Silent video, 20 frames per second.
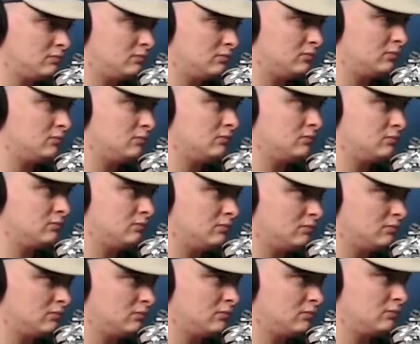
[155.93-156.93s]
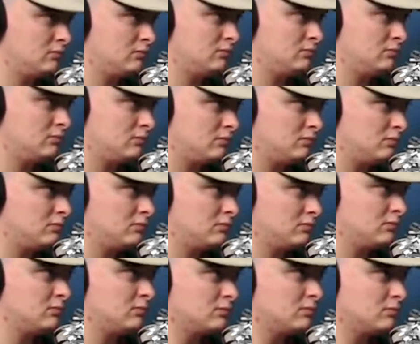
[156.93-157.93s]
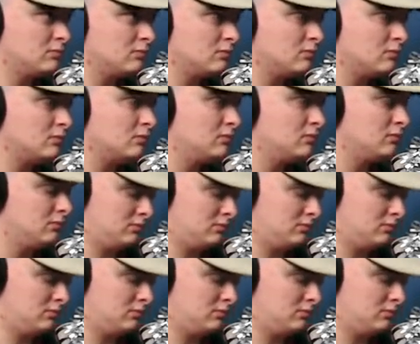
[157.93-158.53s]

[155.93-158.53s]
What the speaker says: The person shown says nothing.